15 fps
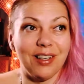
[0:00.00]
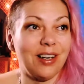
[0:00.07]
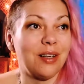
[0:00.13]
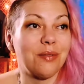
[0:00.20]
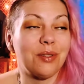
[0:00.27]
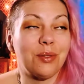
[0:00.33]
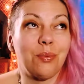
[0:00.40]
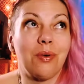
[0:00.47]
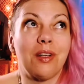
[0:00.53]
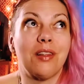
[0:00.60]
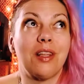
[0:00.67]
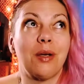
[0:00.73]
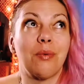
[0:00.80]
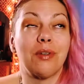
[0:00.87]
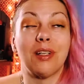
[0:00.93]
I was one
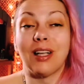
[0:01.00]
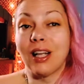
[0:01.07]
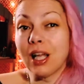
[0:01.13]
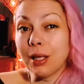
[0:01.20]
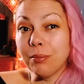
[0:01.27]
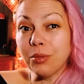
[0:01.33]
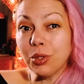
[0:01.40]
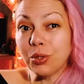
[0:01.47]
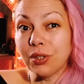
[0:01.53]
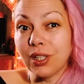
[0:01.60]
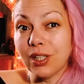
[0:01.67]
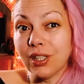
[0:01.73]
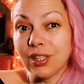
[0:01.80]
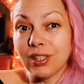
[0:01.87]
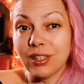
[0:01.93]
that would climb
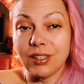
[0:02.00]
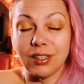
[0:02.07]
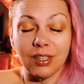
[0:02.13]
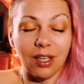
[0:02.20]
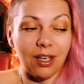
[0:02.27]
trees.